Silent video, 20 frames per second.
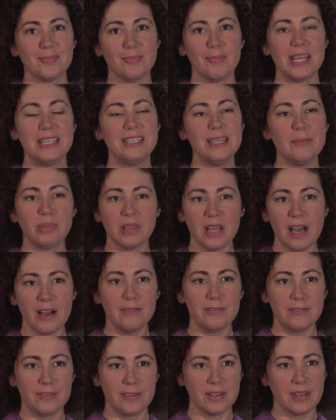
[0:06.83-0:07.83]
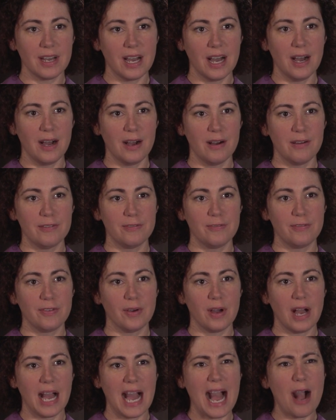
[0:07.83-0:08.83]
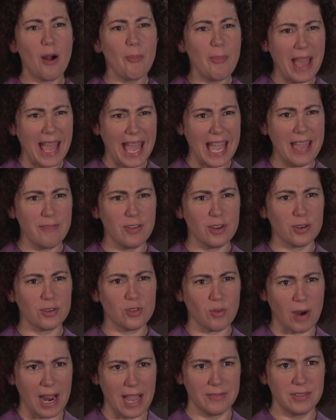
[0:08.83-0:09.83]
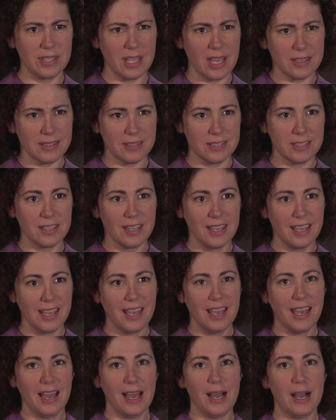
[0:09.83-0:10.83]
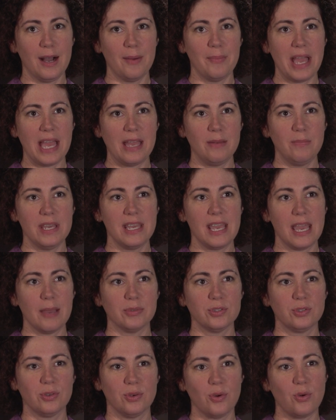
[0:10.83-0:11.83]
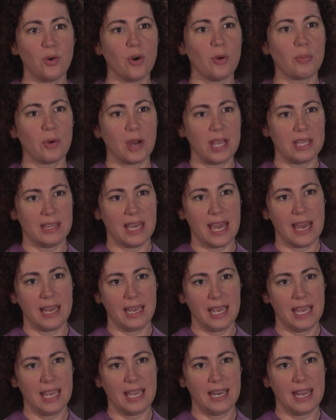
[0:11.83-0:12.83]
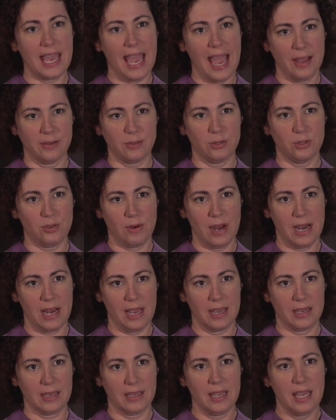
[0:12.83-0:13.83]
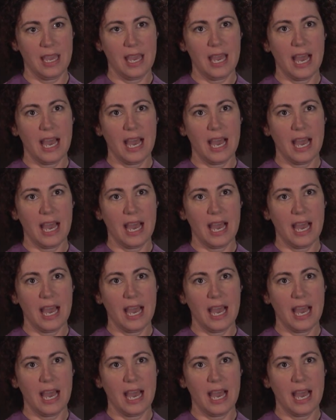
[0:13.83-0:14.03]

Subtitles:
my deep love of how behavior drives us and being able to incorporate that in actor training.